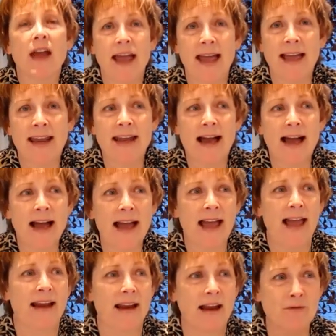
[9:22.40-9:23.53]
And
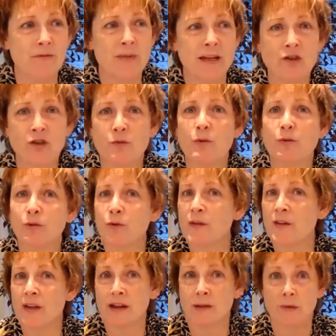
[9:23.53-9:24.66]
and I've mentioned before
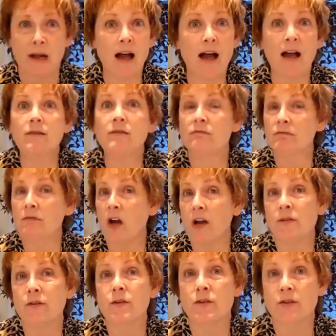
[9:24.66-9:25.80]
that I'm not
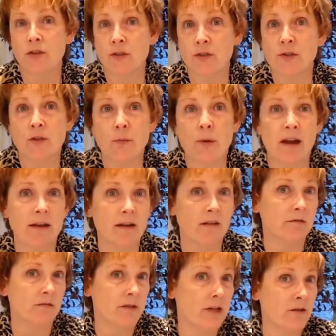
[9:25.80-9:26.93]
often seduced by a,
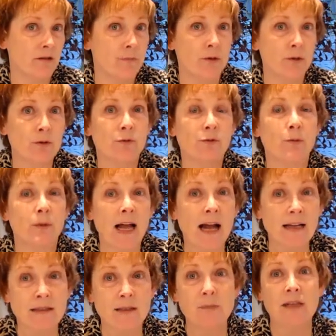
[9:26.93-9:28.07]
you know, a beautiful
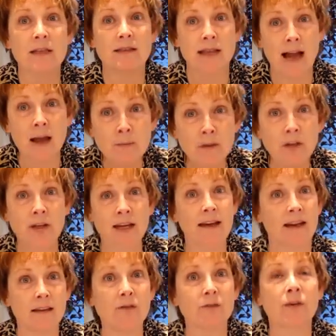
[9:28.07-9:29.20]
blossom, because I'm looking
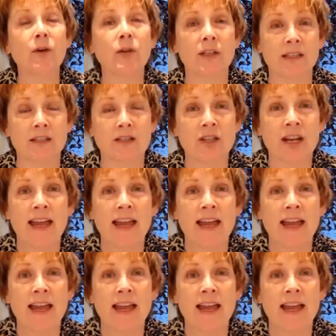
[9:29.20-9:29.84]
at the foliage.